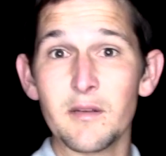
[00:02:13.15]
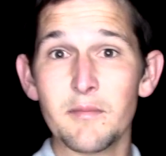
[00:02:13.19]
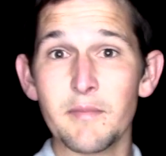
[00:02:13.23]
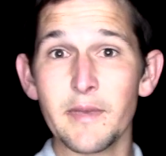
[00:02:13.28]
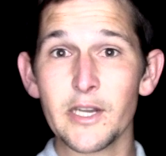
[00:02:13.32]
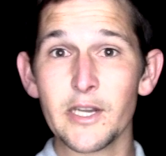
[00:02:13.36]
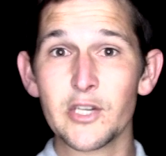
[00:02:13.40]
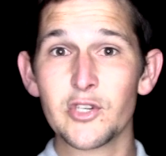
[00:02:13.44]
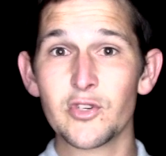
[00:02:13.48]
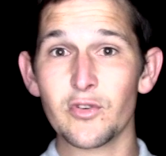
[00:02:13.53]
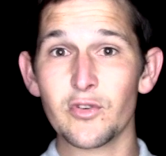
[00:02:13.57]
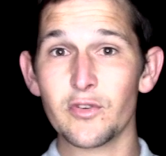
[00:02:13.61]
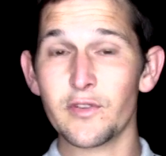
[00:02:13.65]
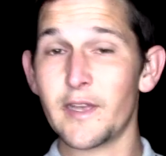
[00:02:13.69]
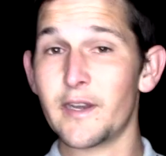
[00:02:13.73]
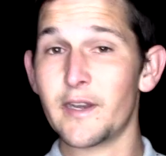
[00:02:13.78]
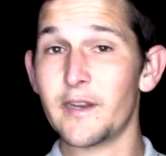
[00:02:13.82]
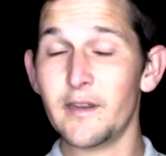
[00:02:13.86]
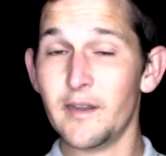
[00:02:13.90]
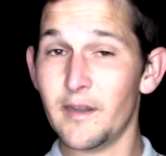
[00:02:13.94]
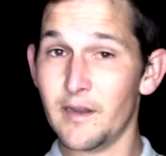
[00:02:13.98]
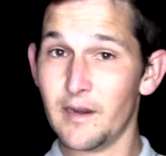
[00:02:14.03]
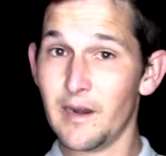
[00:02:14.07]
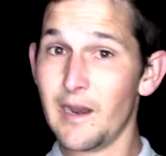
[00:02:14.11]
and make sure that
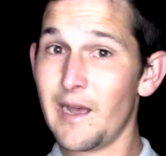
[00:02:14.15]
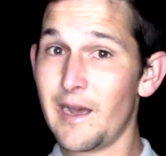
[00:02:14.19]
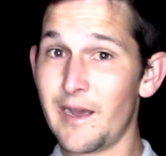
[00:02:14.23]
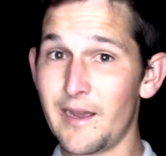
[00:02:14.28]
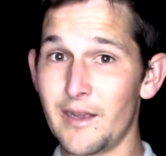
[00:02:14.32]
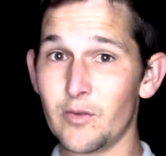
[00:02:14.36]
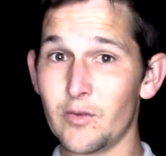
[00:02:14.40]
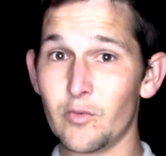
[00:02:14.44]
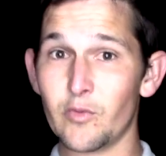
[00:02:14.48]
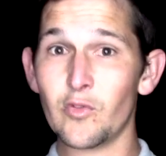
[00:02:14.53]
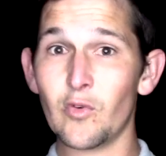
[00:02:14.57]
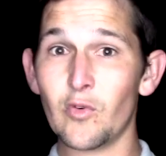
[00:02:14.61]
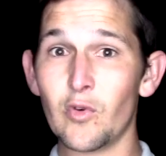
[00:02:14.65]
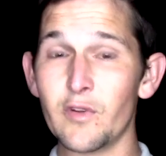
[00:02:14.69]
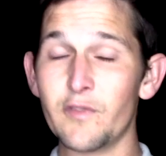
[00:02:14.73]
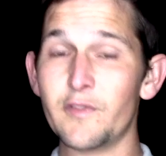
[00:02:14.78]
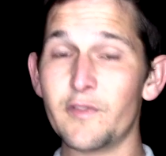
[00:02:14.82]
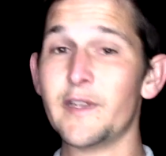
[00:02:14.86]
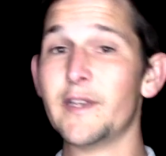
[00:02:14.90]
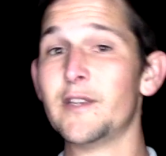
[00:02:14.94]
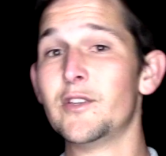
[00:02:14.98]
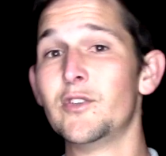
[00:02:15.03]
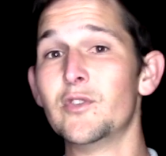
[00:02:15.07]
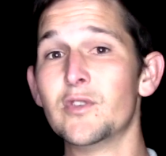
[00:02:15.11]
it aligned with all of
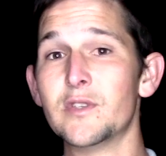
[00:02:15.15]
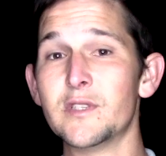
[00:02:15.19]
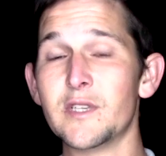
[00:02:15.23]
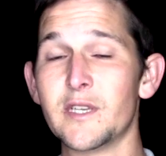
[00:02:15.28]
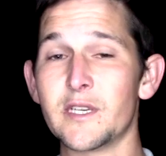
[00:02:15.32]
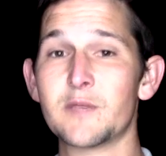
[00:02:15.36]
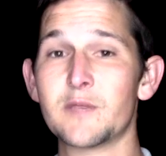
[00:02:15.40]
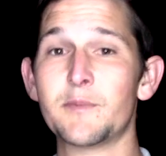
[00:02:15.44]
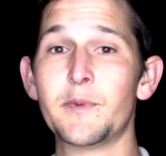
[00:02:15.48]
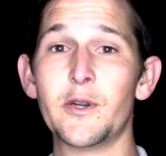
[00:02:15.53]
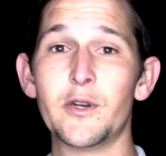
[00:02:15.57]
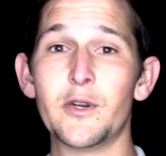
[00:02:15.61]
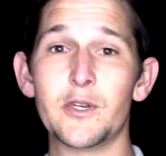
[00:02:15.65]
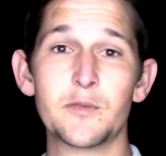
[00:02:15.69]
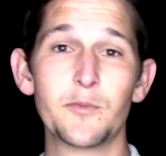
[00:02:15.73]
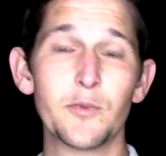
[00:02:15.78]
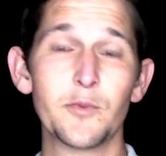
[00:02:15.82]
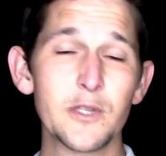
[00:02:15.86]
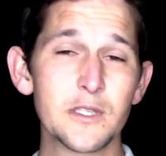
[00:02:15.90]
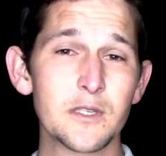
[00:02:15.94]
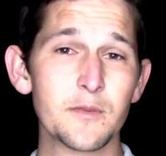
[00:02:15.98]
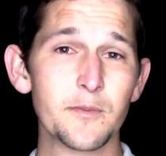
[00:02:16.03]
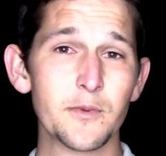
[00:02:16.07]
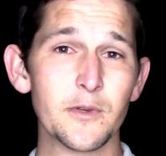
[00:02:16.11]
their user experience
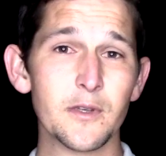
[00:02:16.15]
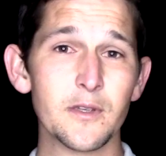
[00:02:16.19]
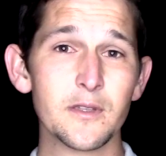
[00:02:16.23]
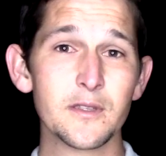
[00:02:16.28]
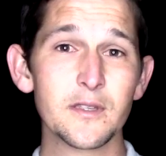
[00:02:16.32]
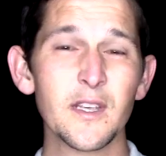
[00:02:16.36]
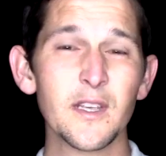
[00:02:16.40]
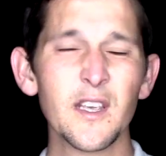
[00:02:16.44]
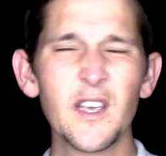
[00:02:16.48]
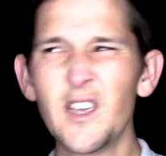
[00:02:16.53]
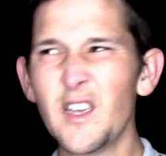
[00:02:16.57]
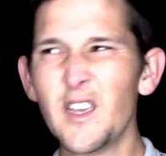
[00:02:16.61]
principles